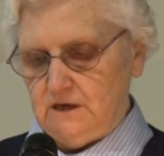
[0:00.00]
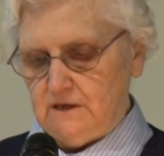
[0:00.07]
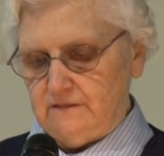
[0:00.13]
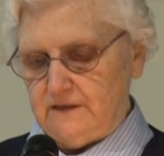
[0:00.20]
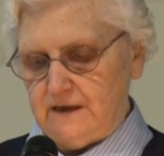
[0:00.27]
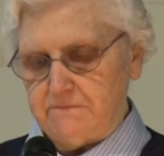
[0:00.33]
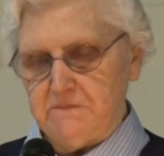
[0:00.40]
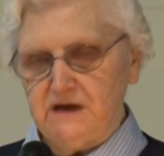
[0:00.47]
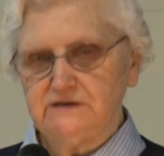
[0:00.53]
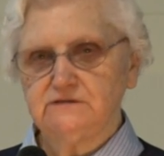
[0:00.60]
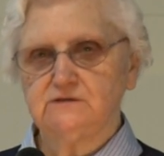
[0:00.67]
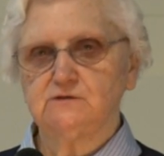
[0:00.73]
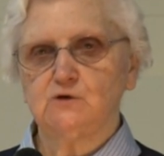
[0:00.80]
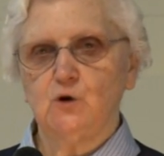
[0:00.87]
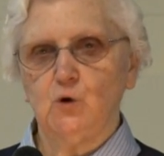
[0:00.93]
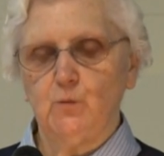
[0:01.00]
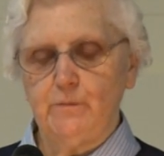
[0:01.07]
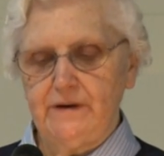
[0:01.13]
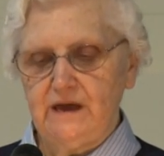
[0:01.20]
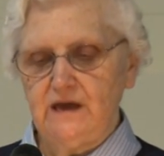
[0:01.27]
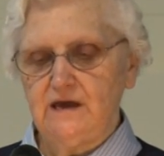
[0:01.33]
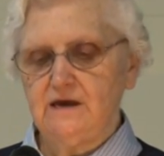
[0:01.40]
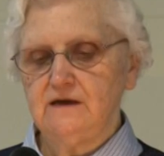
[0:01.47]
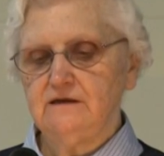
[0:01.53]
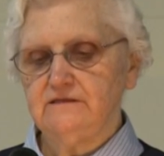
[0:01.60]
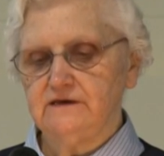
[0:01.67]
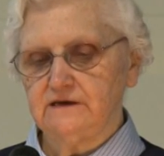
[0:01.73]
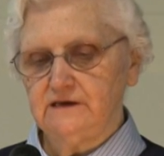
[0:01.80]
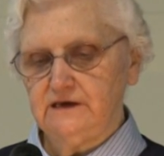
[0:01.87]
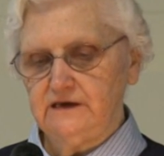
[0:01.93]
they must obey
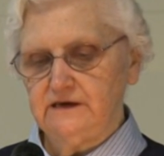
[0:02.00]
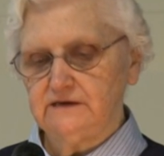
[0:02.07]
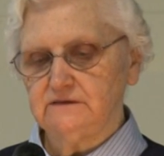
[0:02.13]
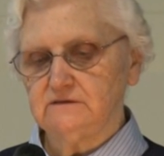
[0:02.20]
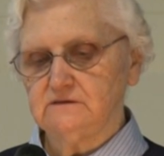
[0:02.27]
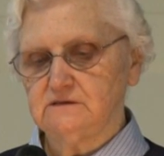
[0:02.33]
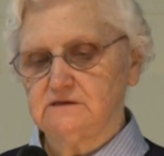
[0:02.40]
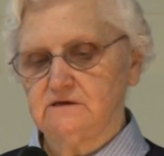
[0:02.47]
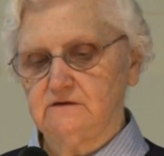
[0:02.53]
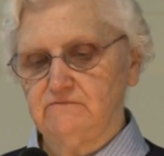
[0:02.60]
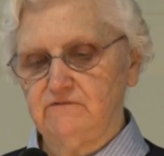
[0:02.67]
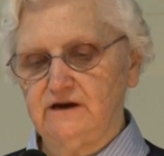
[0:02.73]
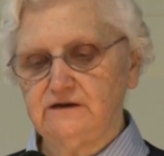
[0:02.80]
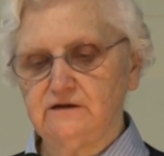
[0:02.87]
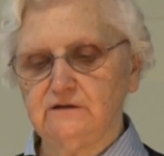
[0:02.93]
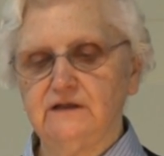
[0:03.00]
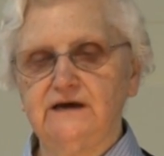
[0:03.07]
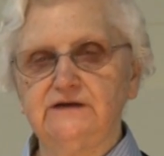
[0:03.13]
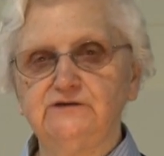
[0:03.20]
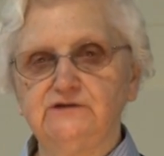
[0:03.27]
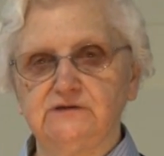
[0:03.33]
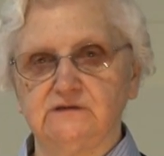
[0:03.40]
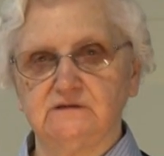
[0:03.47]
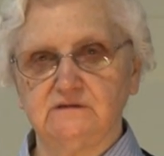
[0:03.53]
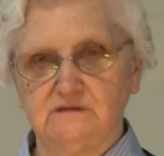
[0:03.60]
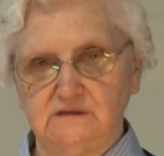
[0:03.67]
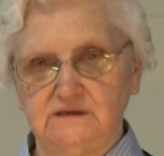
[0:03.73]
the king's regulations.